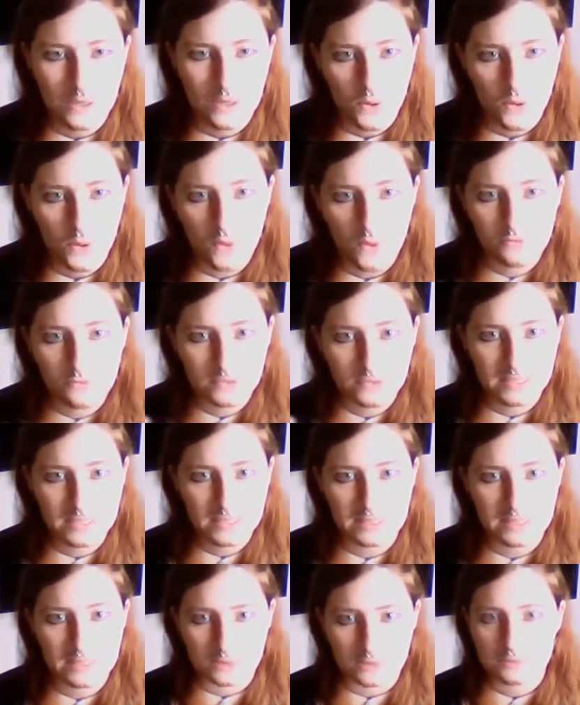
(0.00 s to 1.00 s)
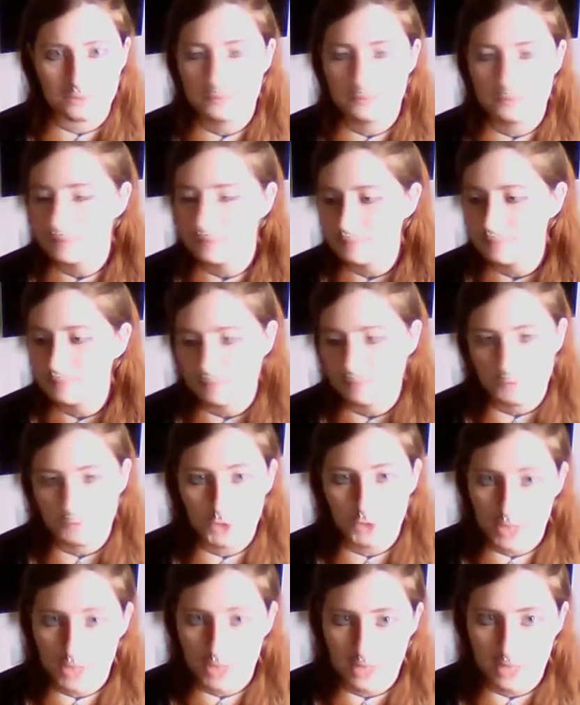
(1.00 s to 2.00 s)
hopefully it'll
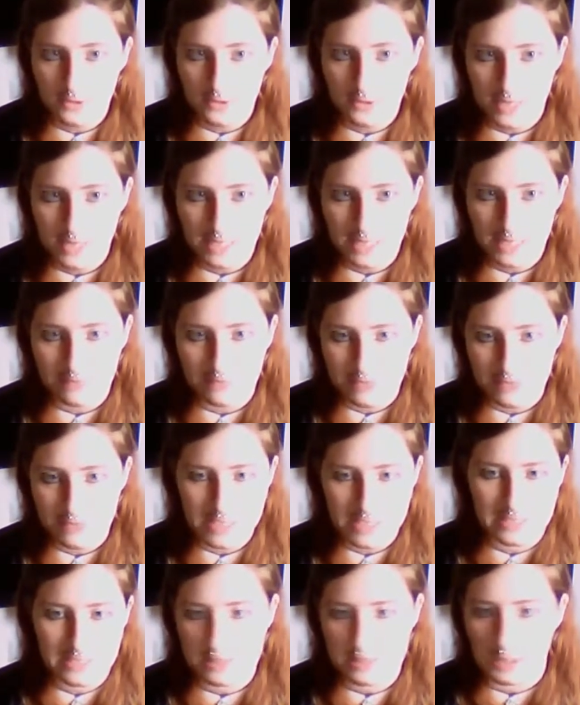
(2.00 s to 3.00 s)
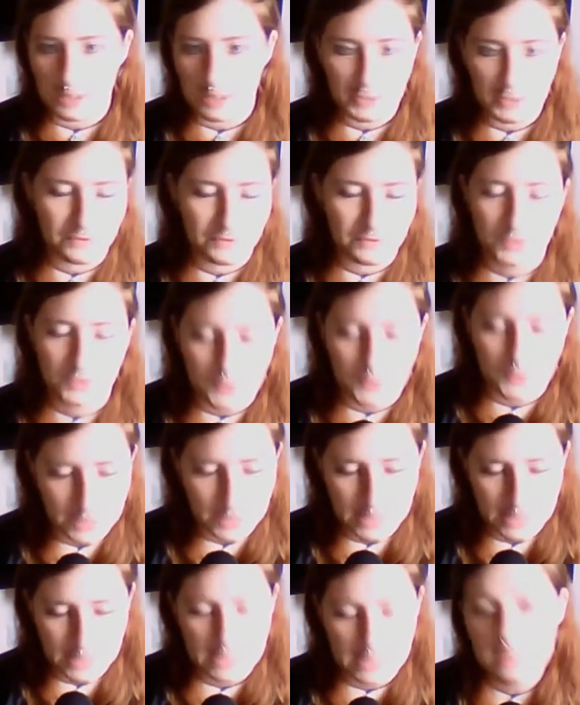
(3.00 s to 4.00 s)
turn out alright. If it doesn't, I'll never do one
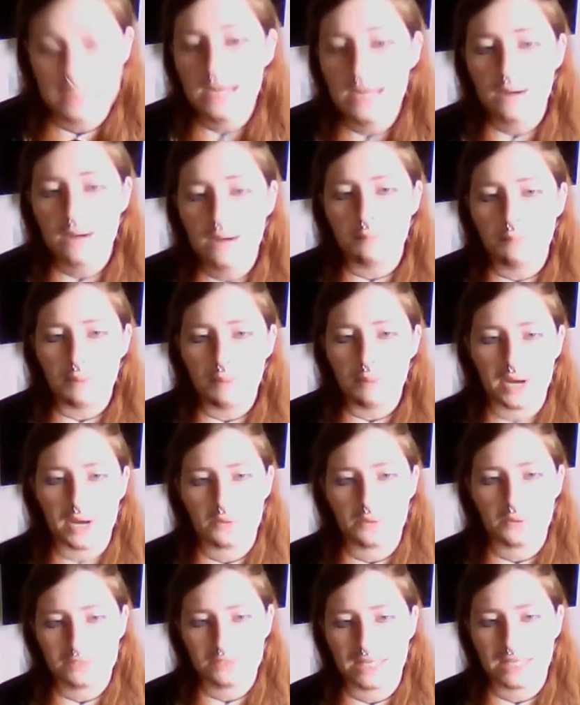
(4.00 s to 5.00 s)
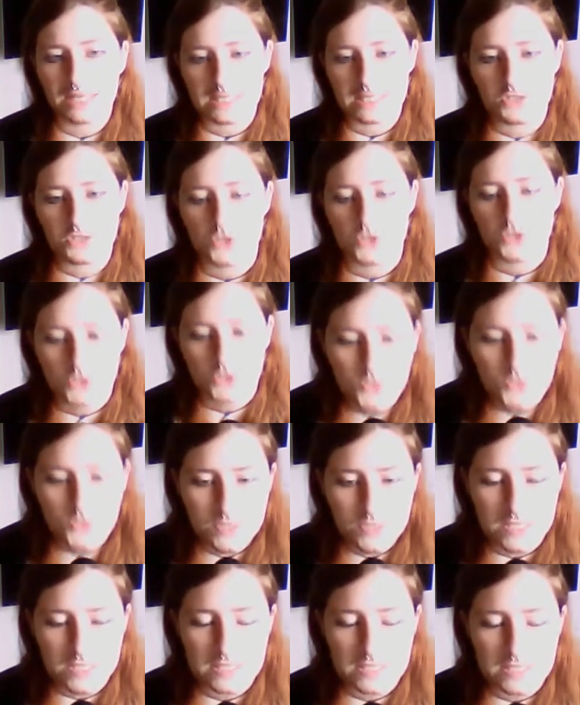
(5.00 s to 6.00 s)
again, but I would like to start doing
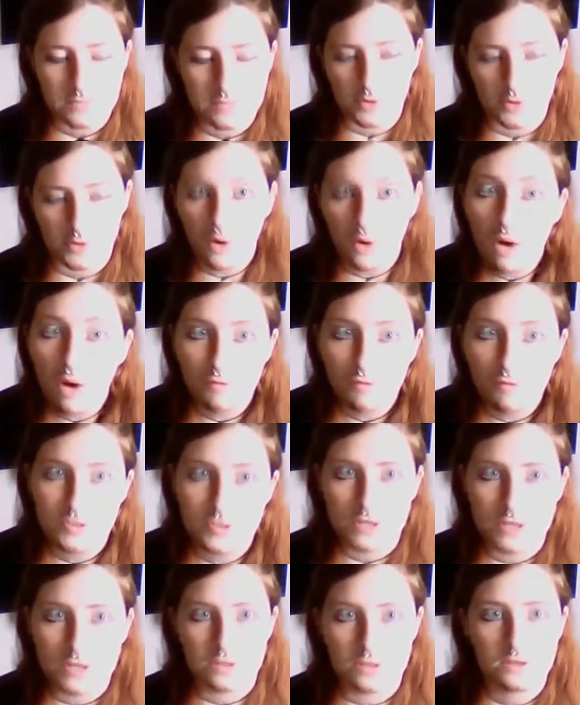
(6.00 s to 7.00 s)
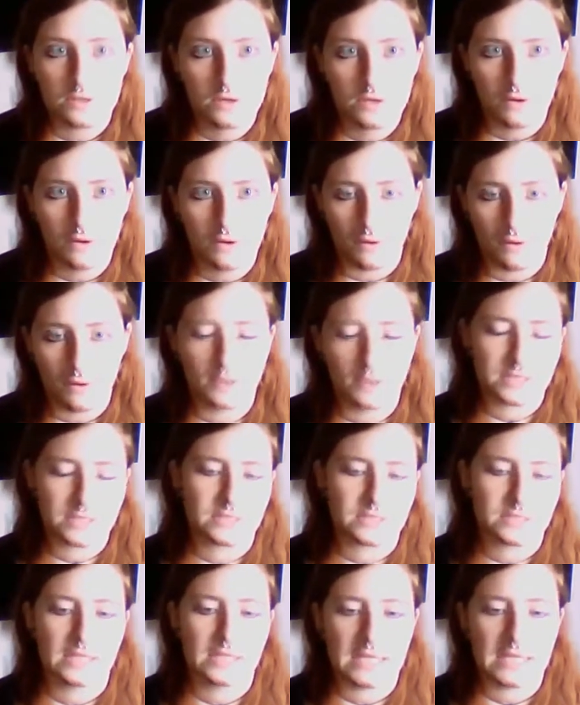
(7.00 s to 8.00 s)
these more often,
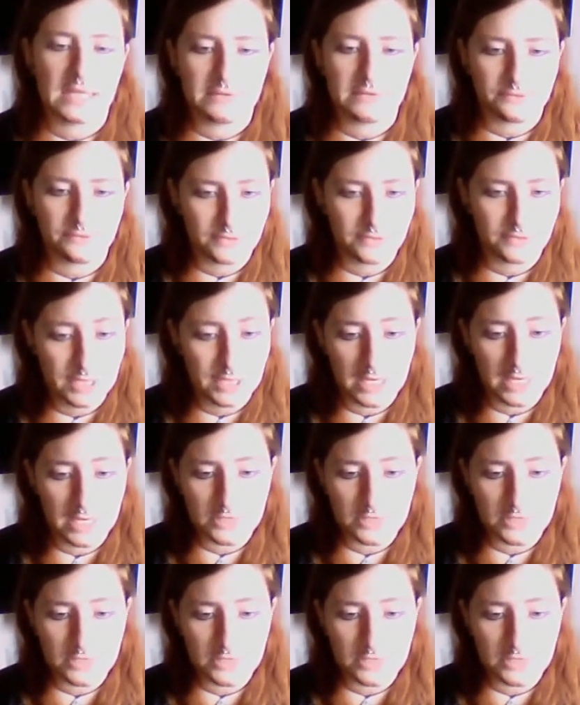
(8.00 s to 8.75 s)
honestly, if it